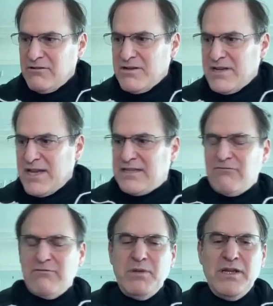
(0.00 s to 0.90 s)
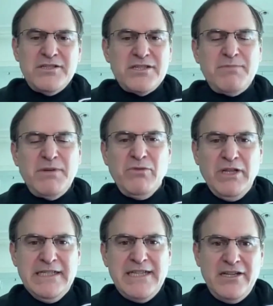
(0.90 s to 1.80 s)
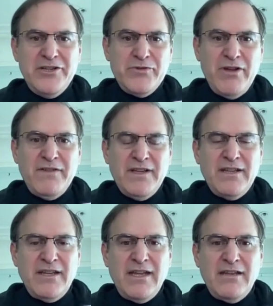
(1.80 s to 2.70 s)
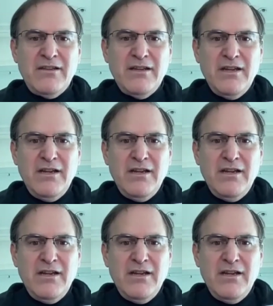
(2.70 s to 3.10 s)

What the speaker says: or the next thing would be just being really data driven. And,